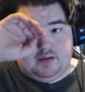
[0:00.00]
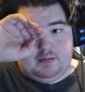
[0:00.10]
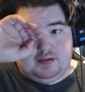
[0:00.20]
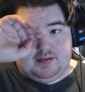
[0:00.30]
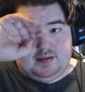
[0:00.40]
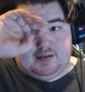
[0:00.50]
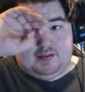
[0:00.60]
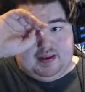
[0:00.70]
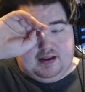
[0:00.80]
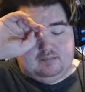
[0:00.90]
about sizing
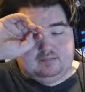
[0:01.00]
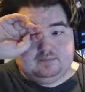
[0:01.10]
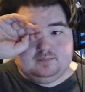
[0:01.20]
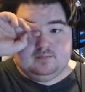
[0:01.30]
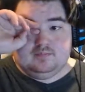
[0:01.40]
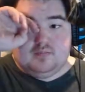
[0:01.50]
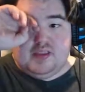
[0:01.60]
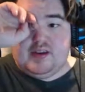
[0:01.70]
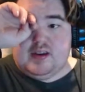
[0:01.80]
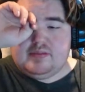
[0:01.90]
down.
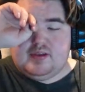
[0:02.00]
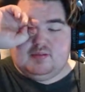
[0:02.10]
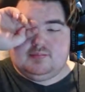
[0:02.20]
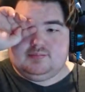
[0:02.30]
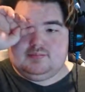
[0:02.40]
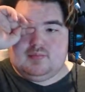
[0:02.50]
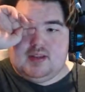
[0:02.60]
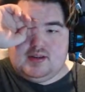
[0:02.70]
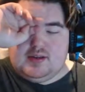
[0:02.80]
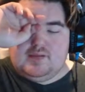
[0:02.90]
Sizing up, though, I
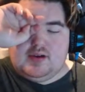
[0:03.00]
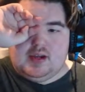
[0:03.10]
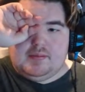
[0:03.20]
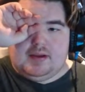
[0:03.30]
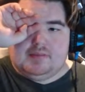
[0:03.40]
did forget about.